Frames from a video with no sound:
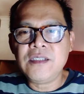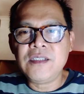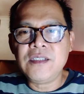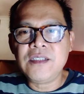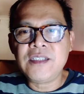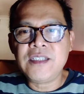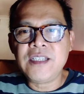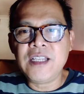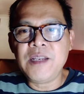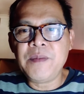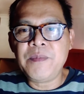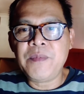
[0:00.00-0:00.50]

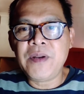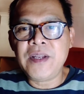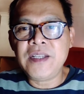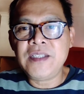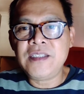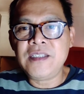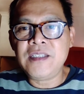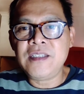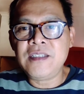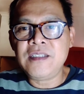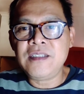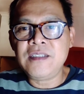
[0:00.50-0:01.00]

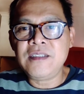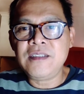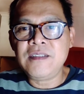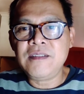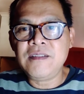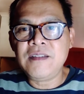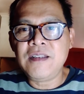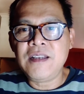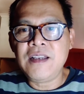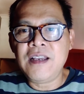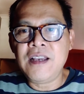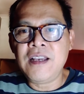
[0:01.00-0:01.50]
celebrating
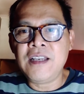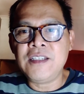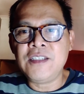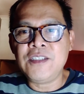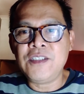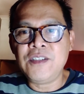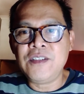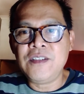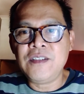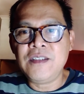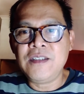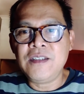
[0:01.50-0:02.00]

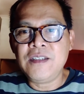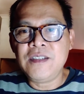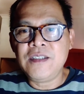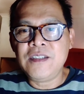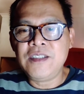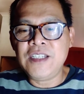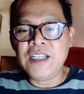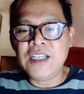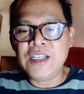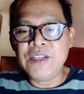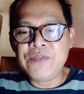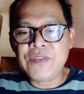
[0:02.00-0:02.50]
and
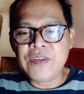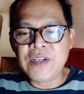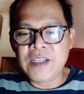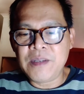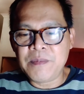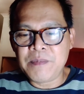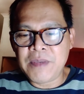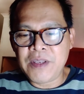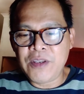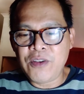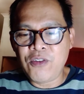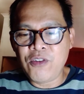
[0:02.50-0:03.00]

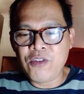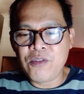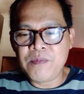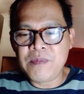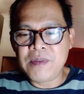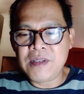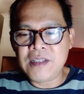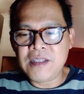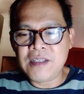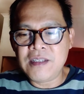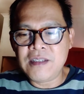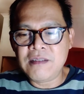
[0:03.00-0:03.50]
delivering my
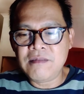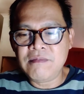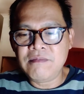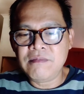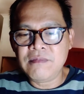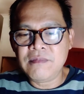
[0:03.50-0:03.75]
homily.